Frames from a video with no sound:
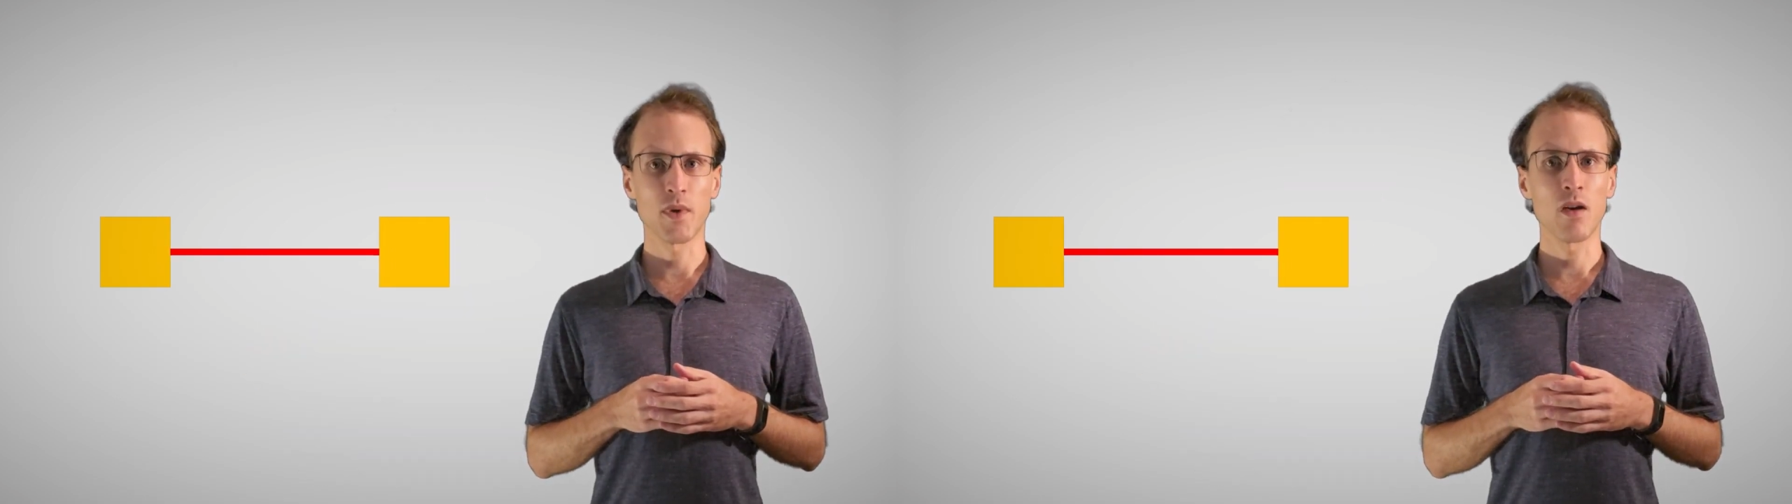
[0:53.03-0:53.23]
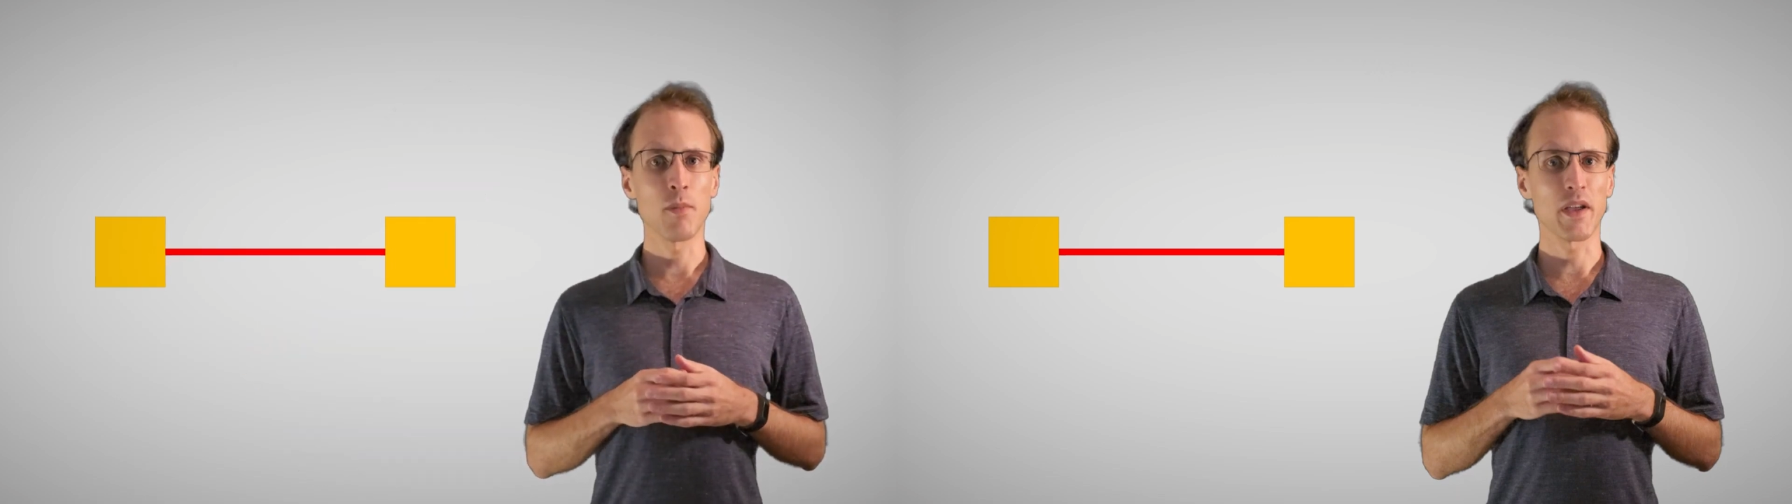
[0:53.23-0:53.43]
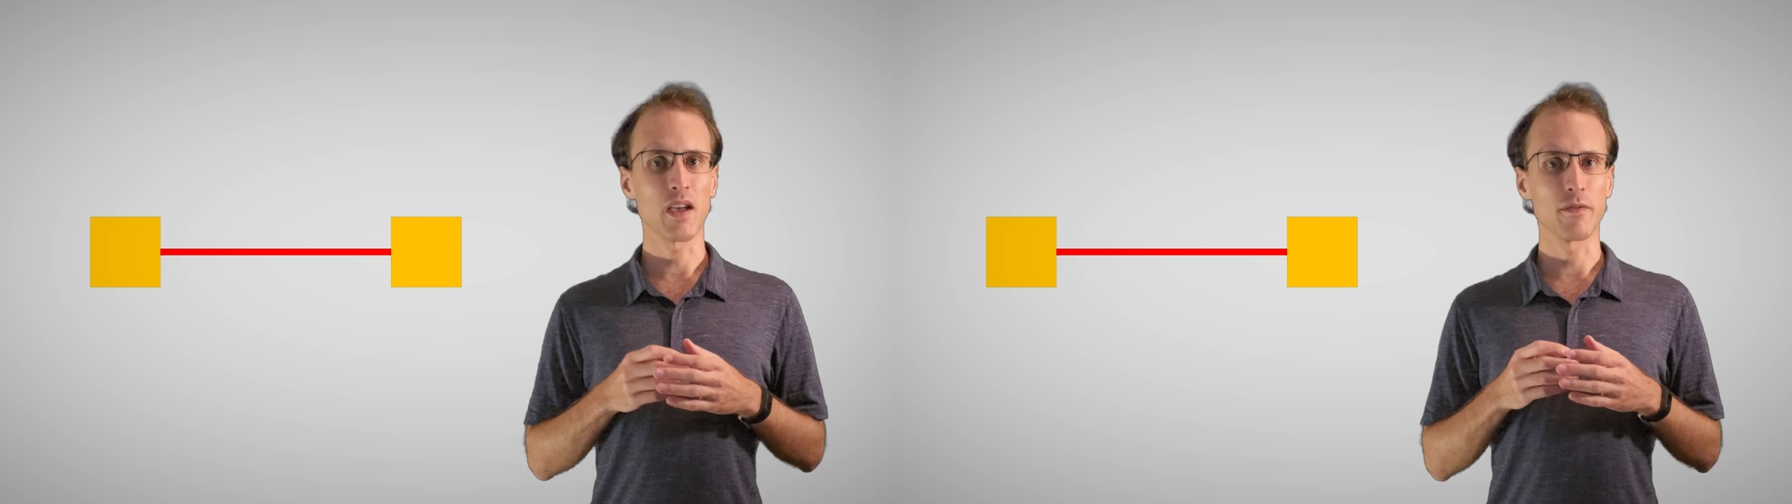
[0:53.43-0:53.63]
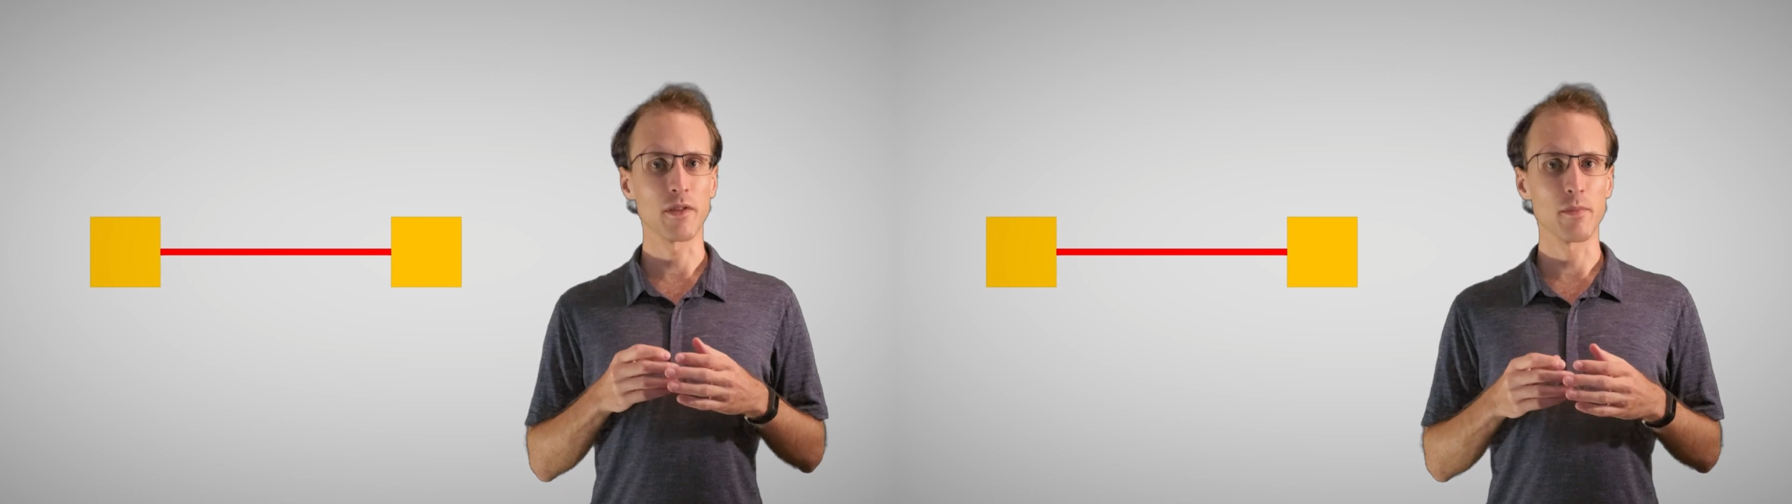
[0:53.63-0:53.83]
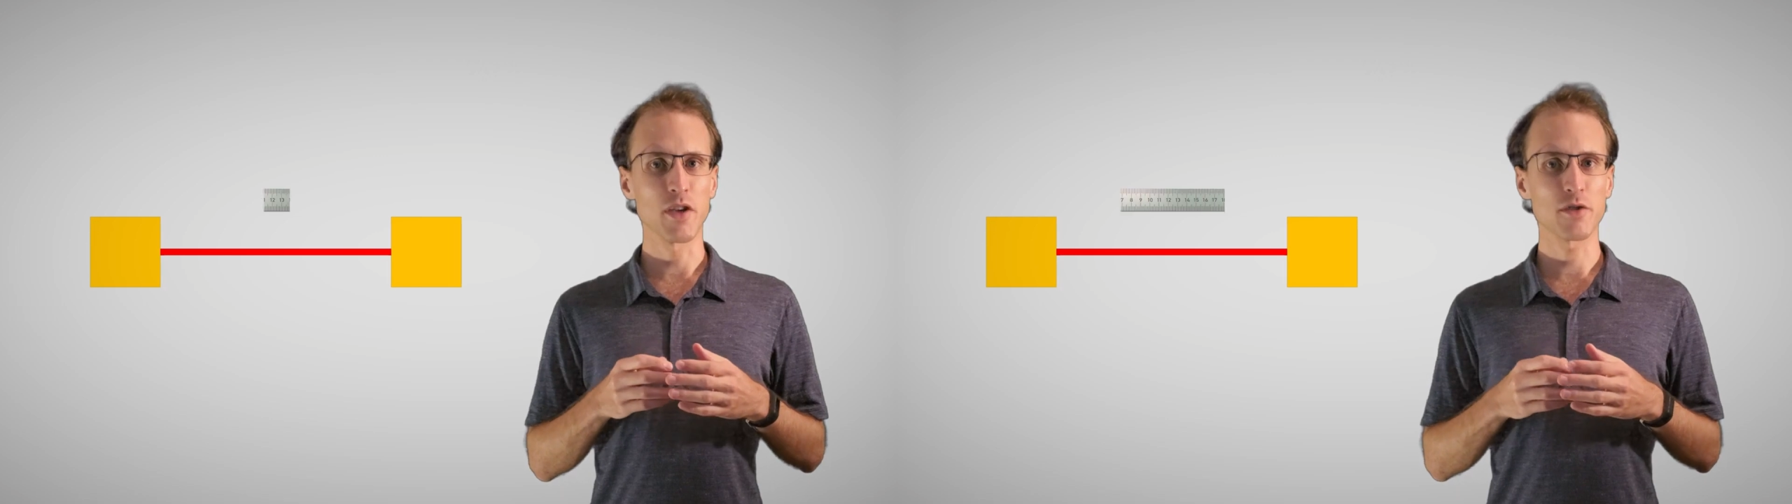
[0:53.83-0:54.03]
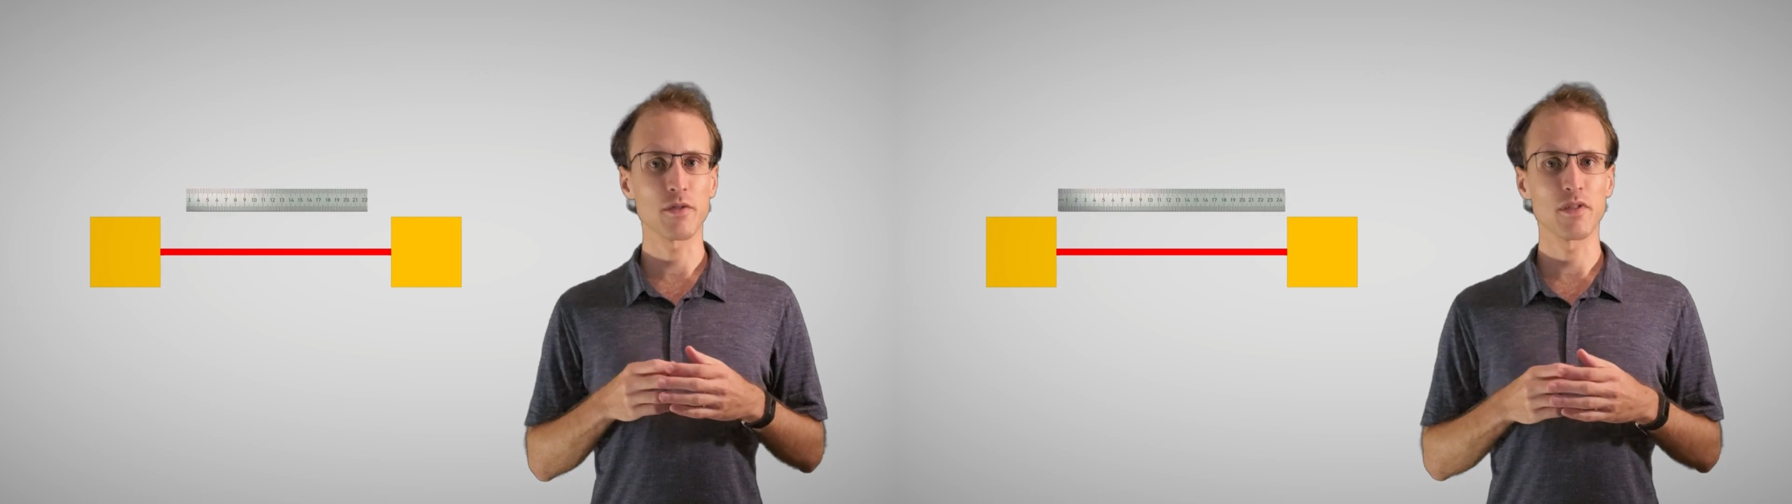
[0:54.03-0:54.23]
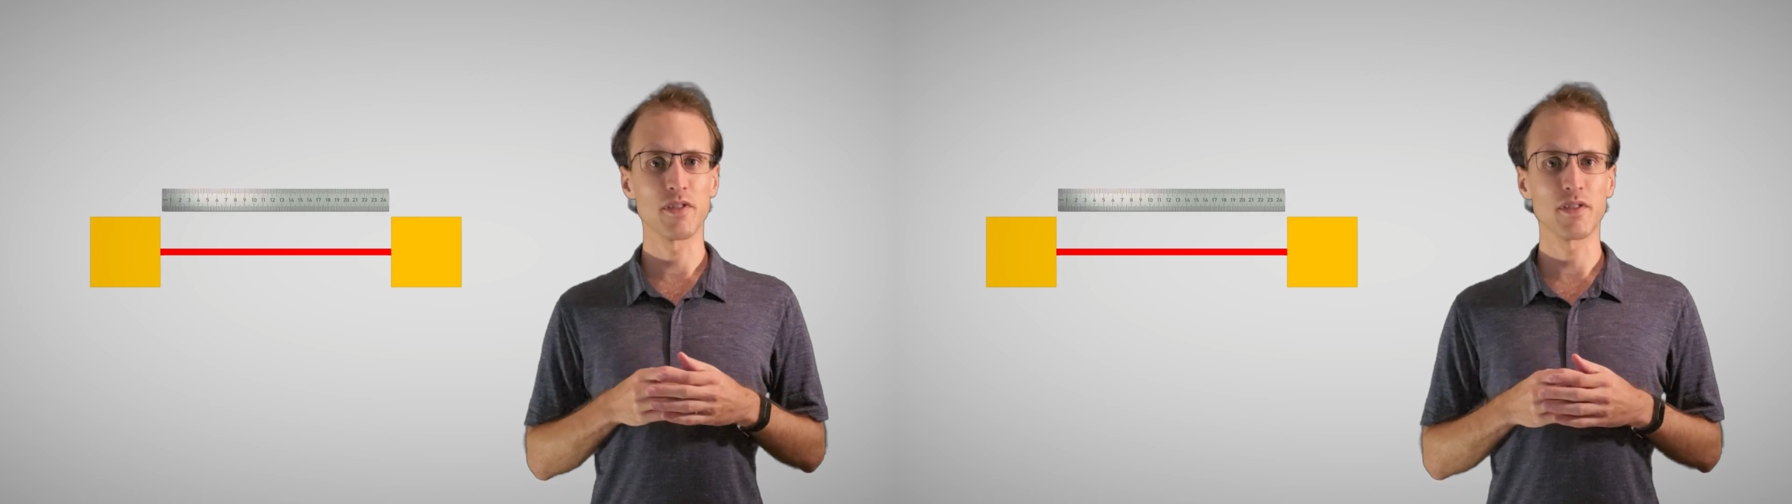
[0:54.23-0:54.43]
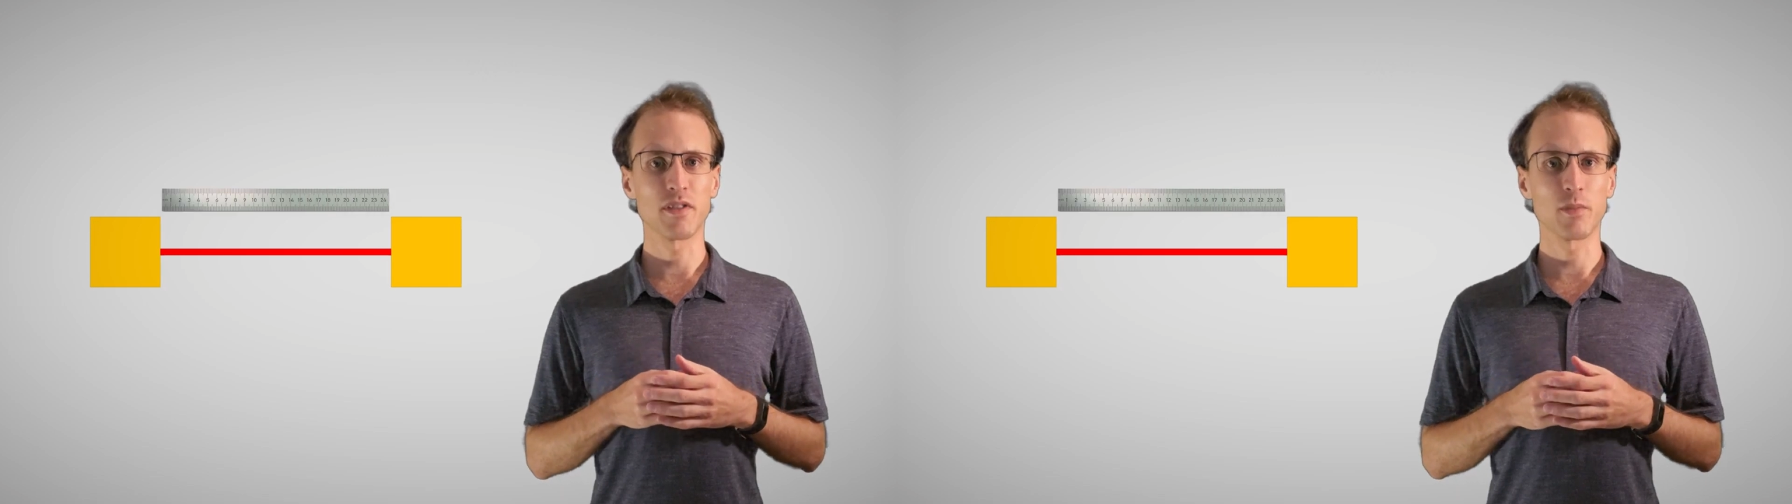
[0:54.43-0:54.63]
by carefully measuring the
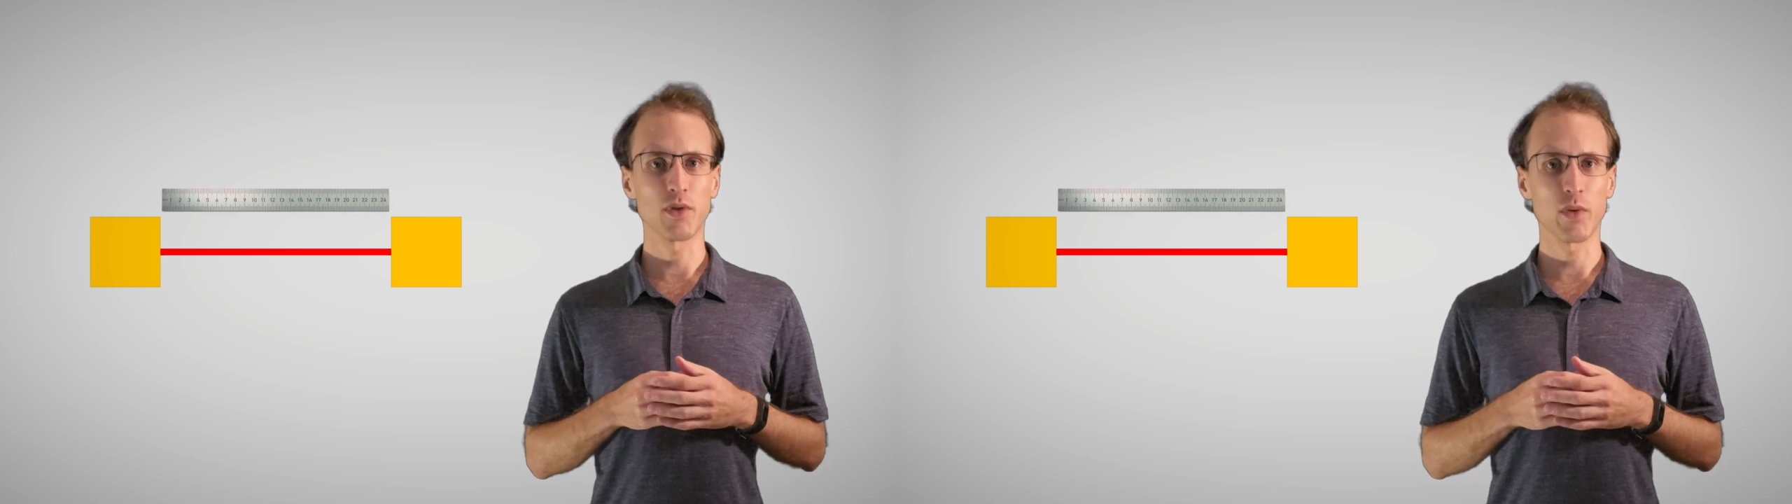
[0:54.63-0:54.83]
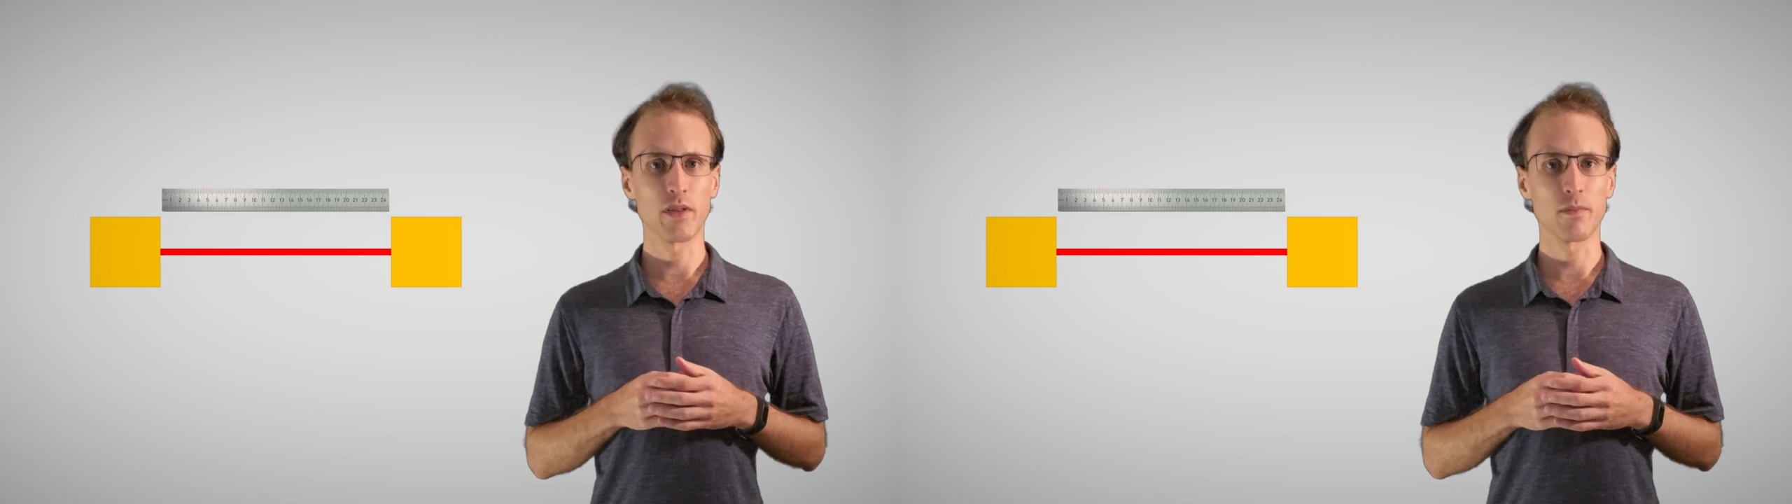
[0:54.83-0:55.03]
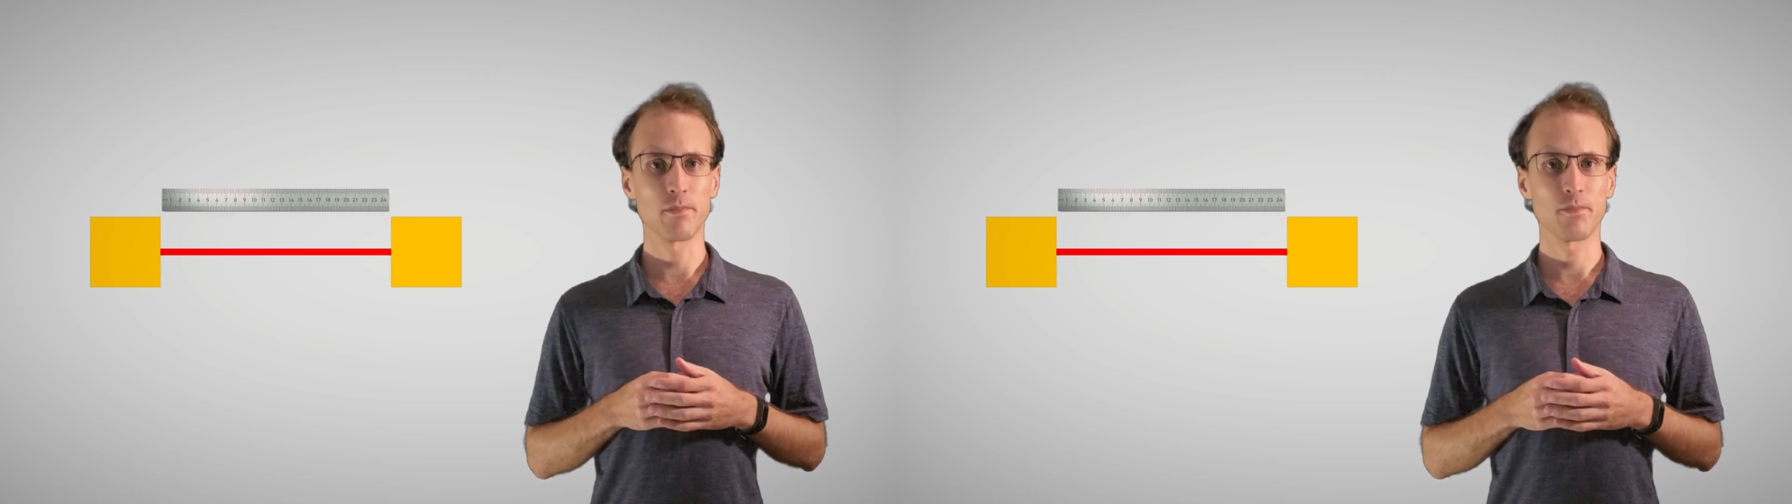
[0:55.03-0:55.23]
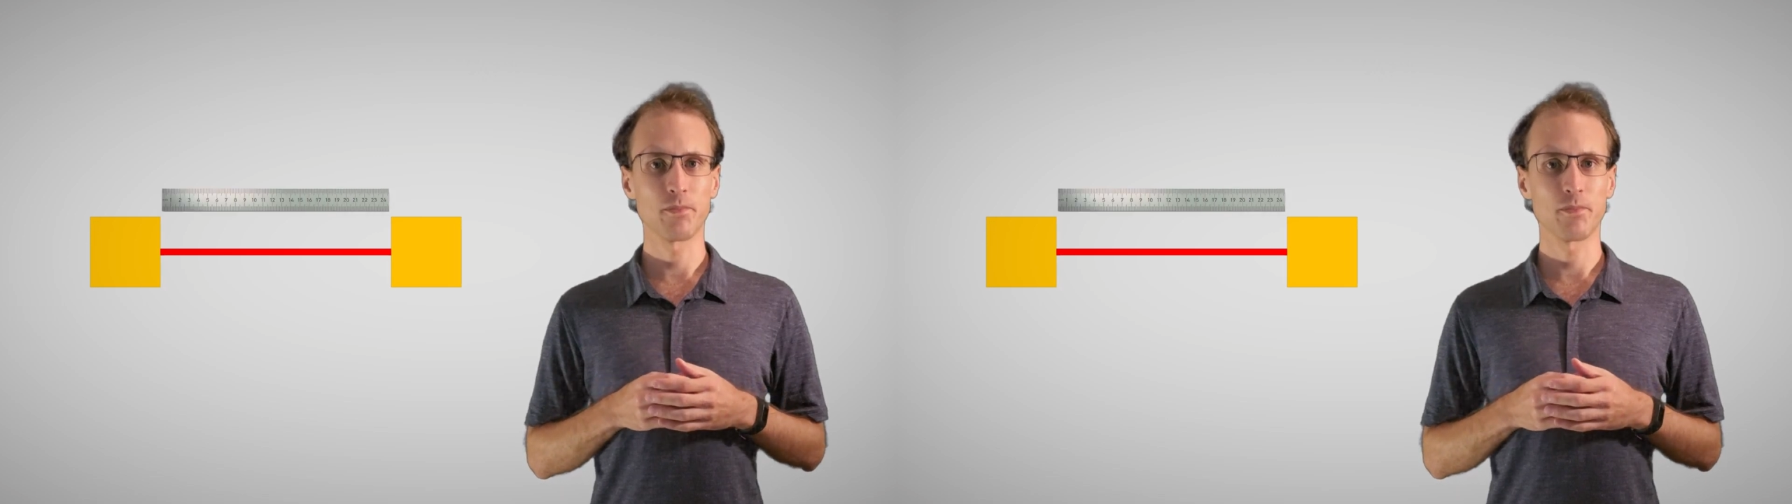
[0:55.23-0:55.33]
distance between them.